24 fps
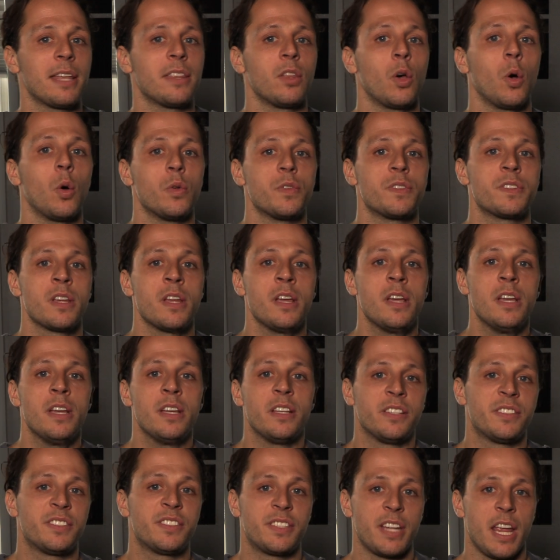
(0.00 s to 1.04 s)
those
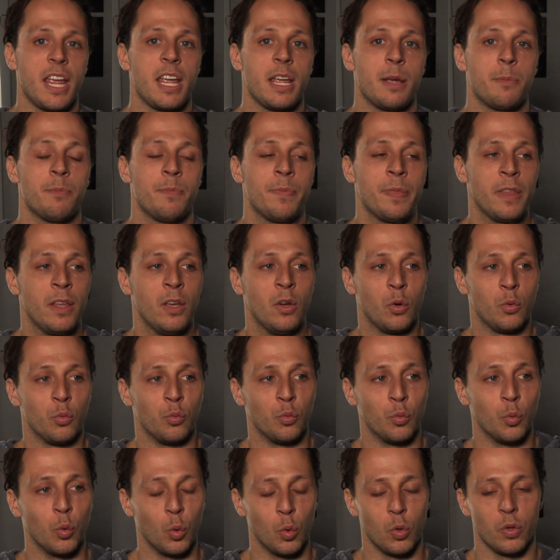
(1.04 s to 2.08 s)
same
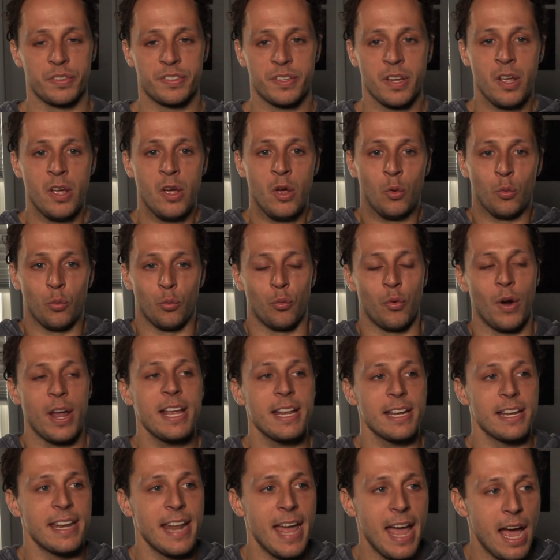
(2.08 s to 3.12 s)
rules.
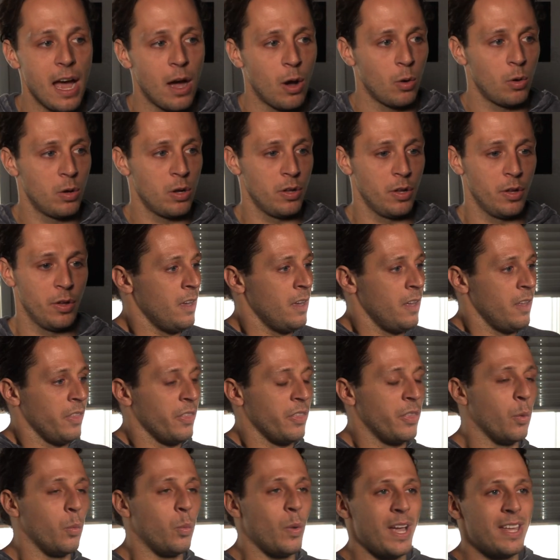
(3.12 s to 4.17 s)
Right now, the
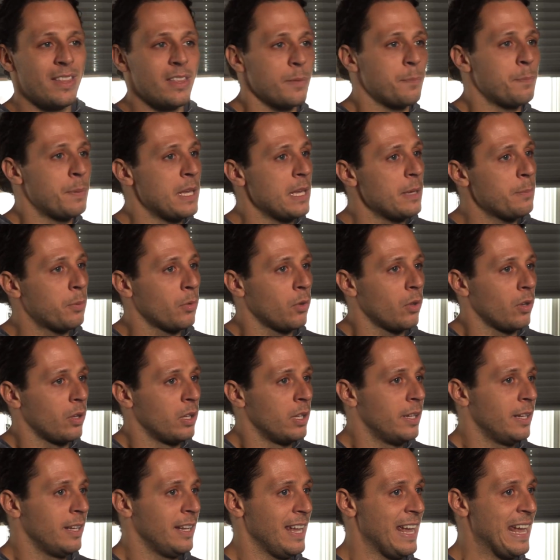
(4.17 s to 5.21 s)
way that people
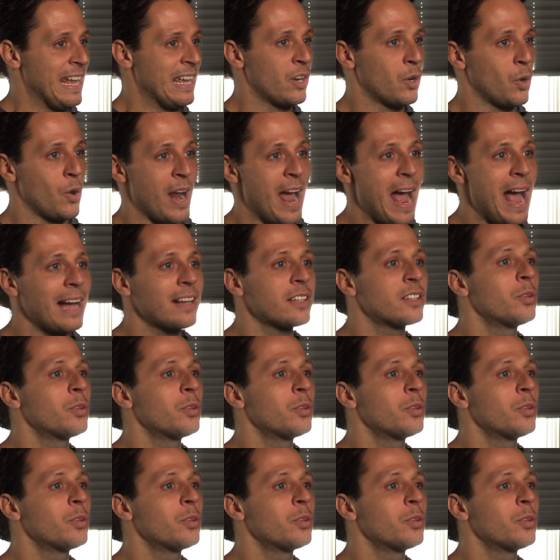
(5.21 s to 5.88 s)
interact